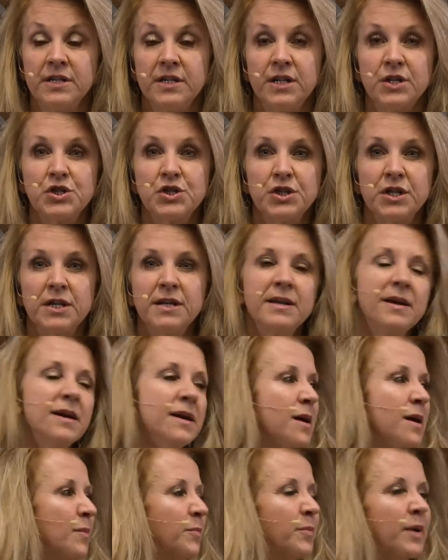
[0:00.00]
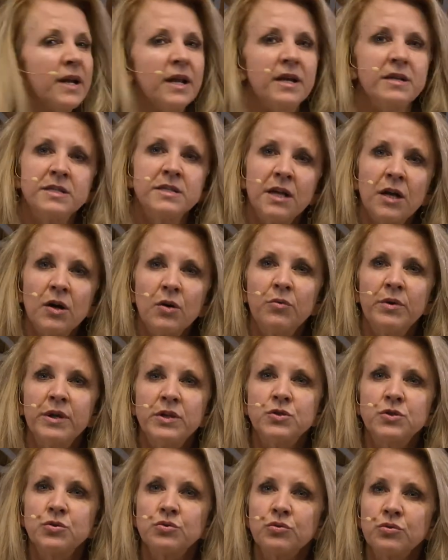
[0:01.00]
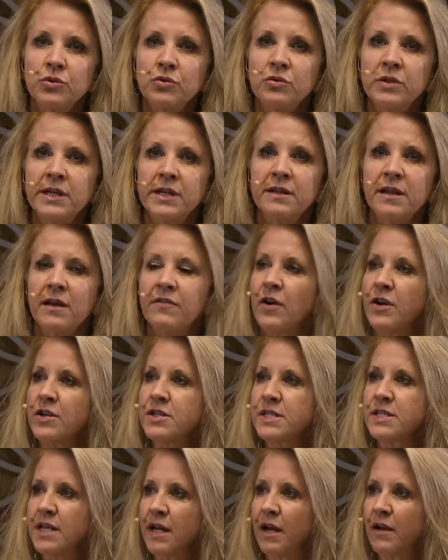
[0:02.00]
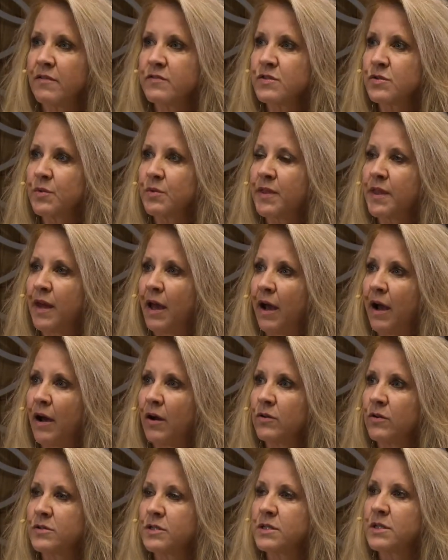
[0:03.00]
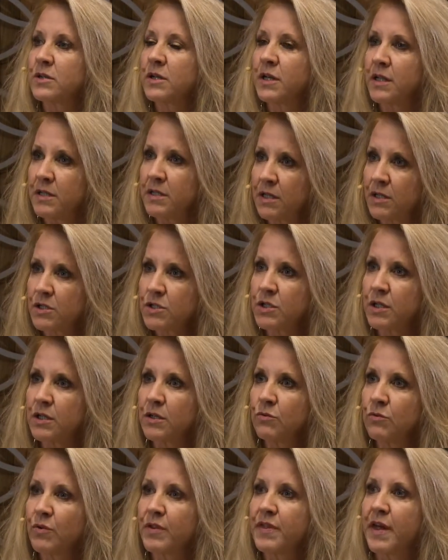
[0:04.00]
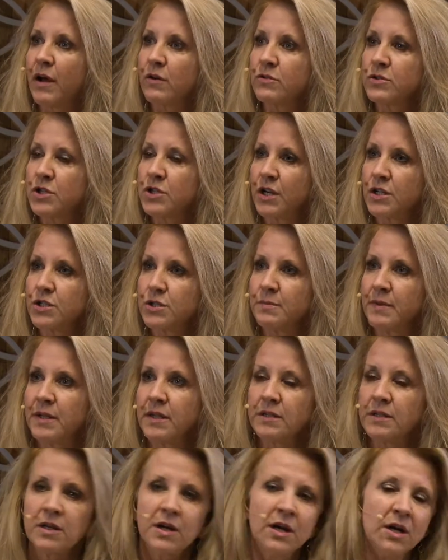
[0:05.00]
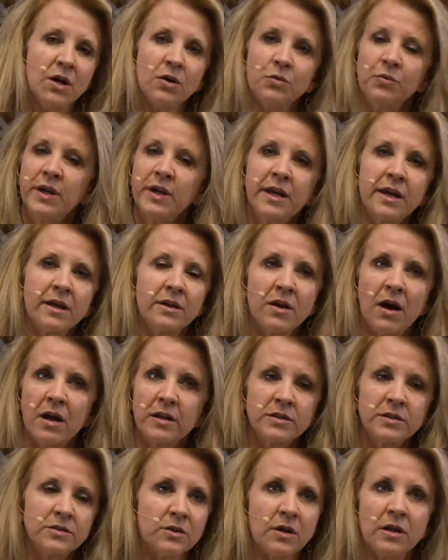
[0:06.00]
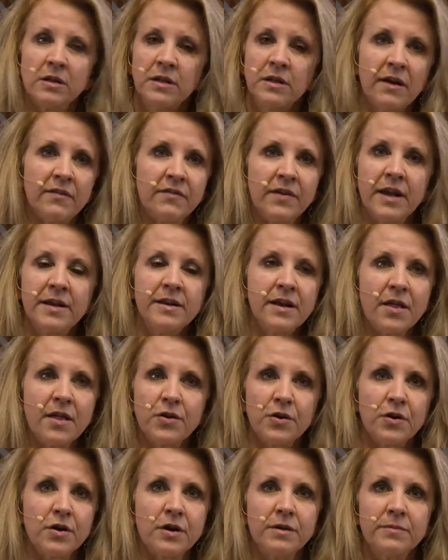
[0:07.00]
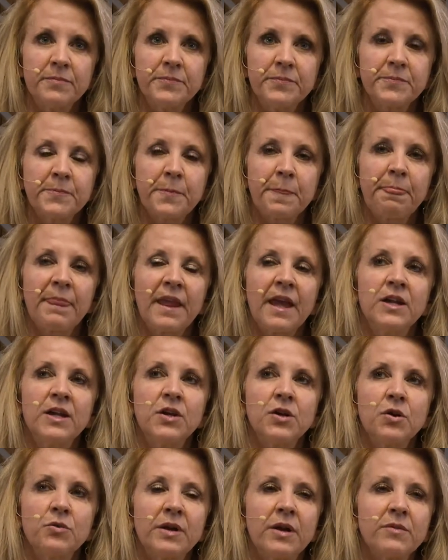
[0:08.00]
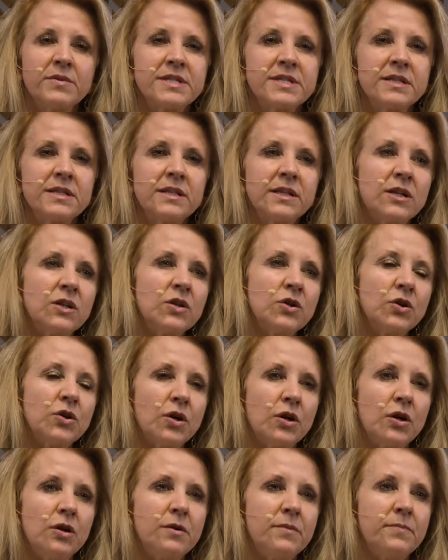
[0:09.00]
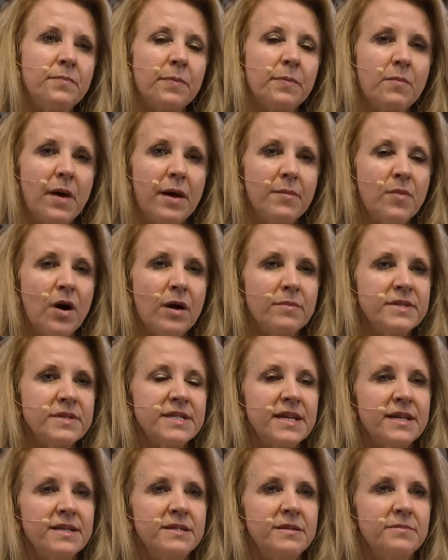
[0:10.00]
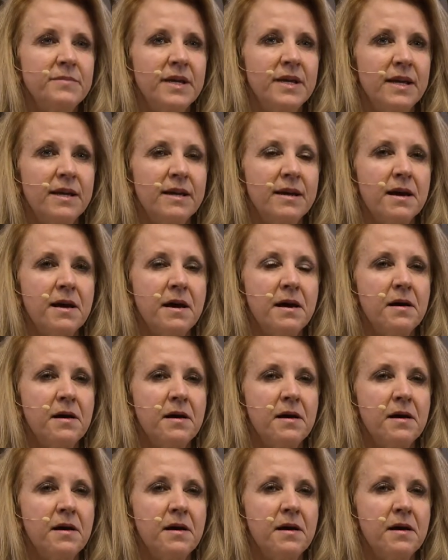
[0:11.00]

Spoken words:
condition, but until we truly love ourselves without condition, without judgment, we cannot love another. You know, when I was a little girl, my mom said to me,